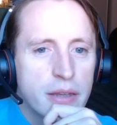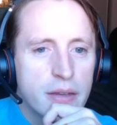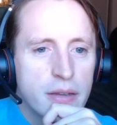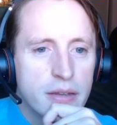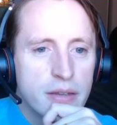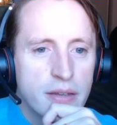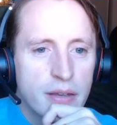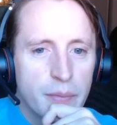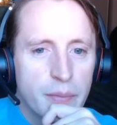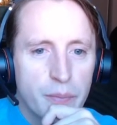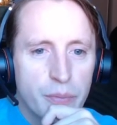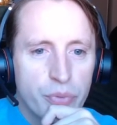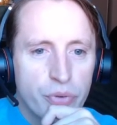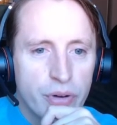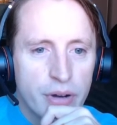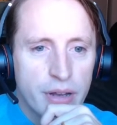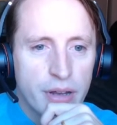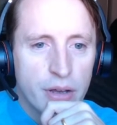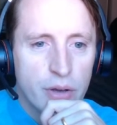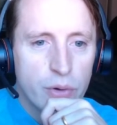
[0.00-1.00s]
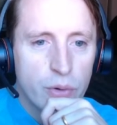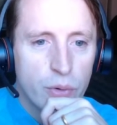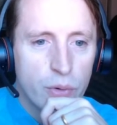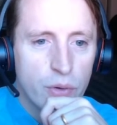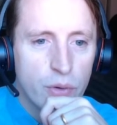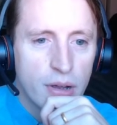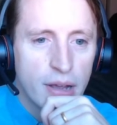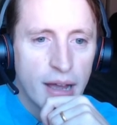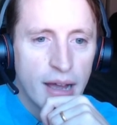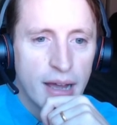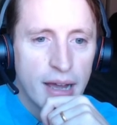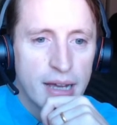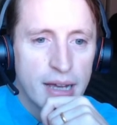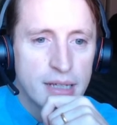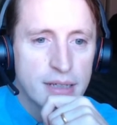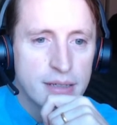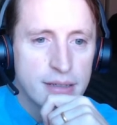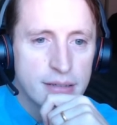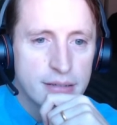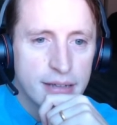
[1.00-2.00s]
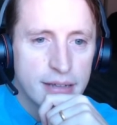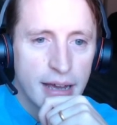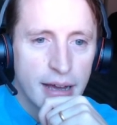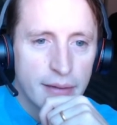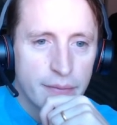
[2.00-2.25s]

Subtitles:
is some pretty cool guys. Yeah,